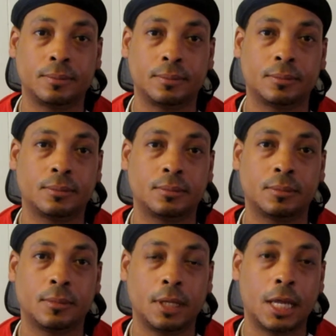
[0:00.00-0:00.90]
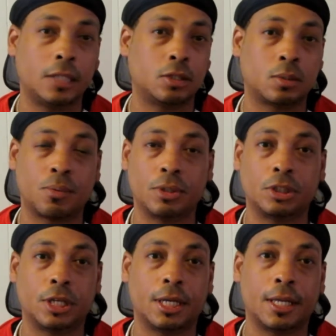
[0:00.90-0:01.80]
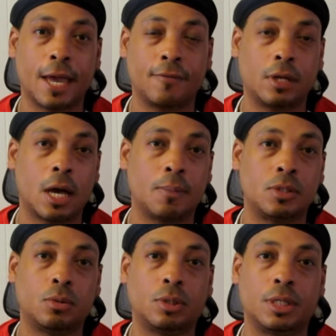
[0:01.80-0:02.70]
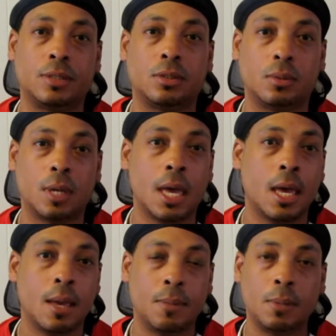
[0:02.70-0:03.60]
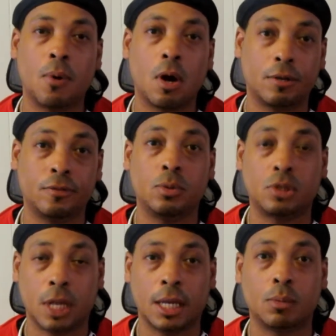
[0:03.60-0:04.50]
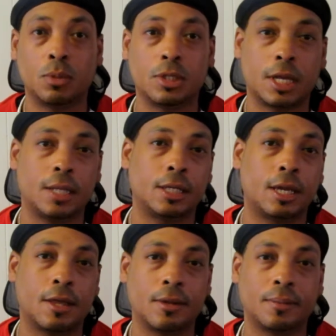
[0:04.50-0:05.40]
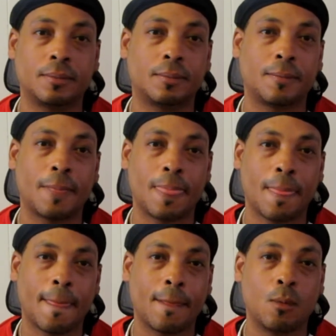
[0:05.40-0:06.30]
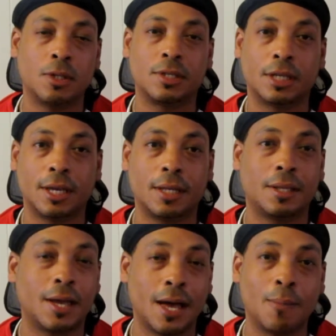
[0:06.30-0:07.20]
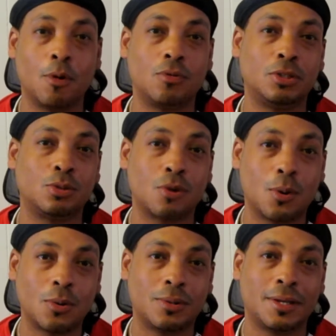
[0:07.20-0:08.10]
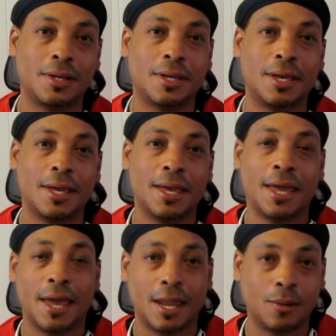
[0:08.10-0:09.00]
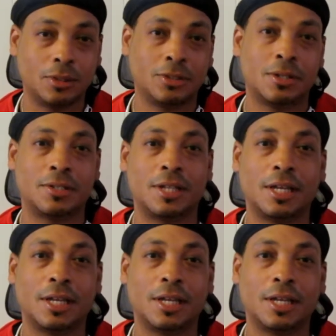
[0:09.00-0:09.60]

And I just appreciate having the opportunity to be part of You Stand, We Stand Together. Once again, I'm Maurice Rowe, and I want you to stay